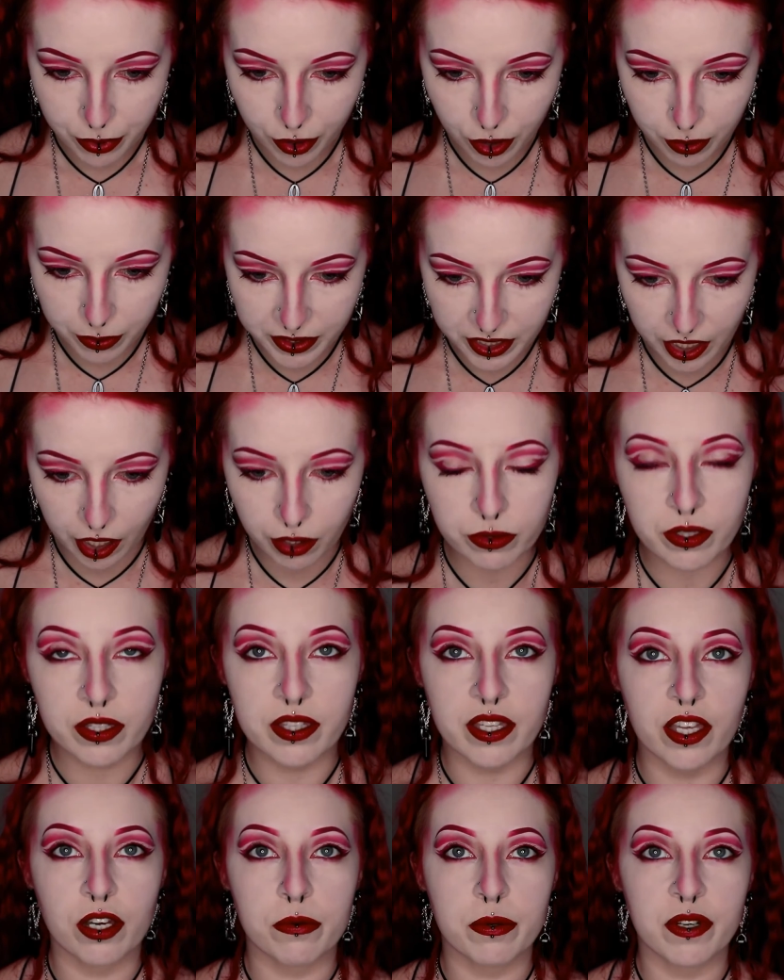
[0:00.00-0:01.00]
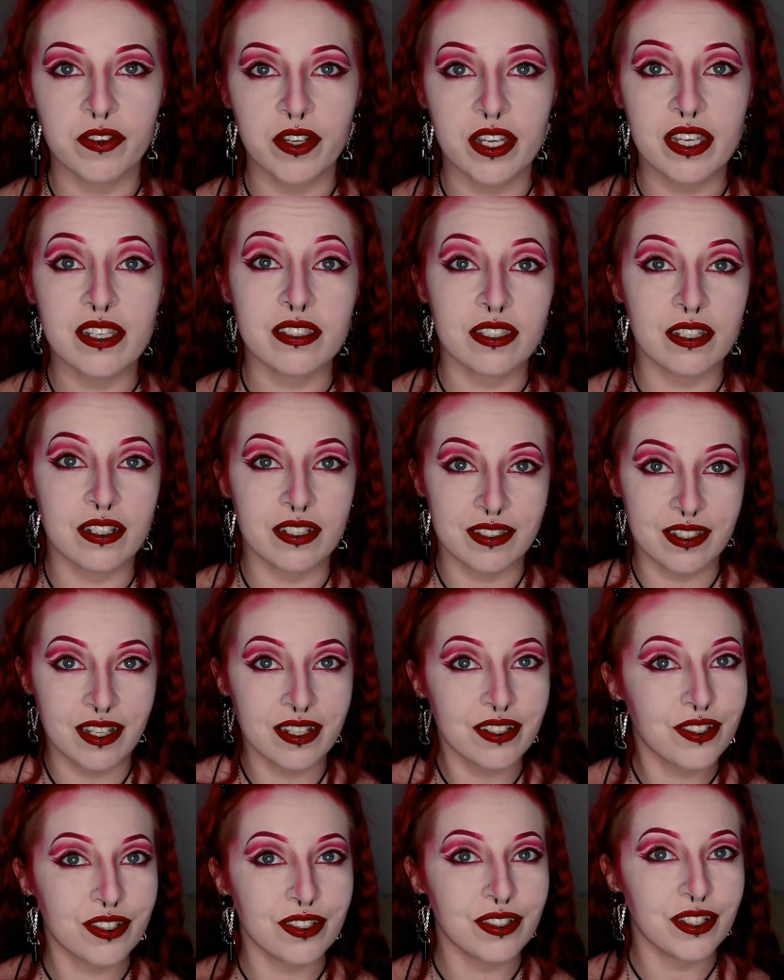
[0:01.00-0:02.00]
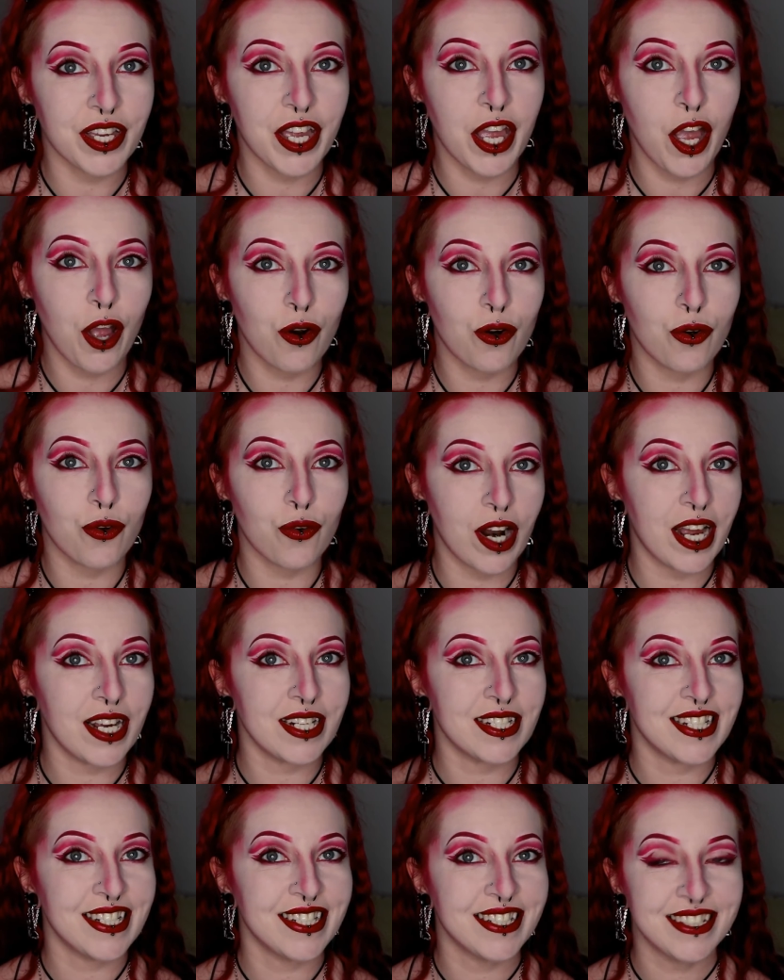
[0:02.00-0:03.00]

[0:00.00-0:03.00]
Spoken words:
probably the only thing on my face that is actually red.